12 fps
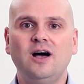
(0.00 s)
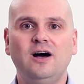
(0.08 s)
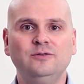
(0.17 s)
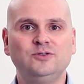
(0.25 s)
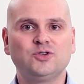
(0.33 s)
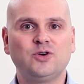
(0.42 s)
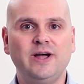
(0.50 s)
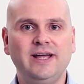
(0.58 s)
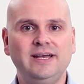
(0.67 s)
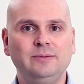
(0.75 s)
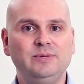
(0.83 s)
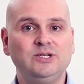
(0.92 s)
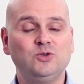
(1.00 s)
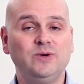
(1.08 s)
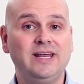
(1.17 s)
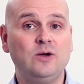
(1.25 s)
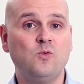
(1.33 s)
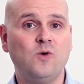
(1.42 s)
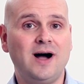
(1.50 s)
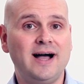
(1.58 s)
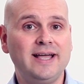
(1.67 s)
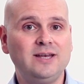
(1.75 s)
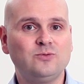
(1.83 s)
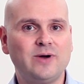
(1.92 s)
of trading between a
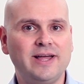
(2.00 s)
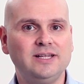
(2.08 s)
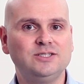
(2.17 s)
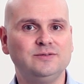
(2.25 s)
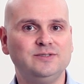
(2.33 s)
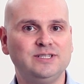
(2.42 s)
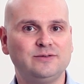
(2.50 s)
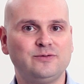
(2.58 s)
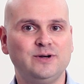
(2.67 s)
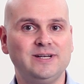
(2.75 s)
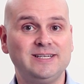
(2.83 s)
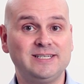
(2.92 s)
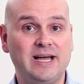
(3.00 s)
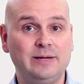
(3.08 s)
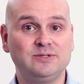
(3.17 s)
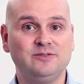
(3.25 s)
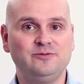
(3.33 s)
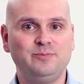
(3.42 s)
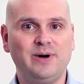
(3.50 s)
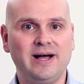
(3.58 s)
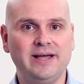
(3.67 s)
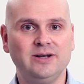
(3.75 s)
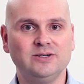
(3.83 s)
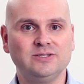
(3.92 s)
wide range of different types of
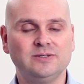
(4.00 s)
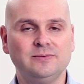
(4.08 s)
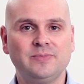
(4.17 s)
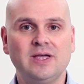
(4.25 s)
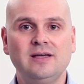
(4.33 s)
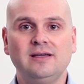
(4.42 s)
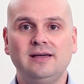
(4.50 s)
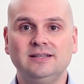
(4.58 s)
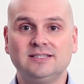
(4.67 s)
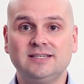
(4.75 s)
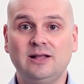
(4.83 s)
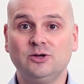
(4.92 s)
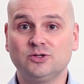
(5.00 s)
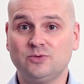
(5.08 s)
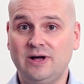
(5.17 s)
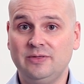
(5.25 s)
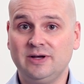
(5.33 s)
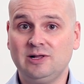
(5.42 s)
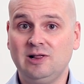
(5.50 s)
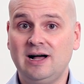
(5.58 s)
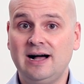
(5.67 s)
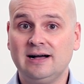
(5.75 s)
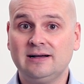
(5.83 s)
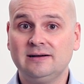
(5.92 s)
buyers and sellers around the
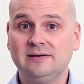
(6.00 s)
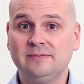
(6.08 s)
clock,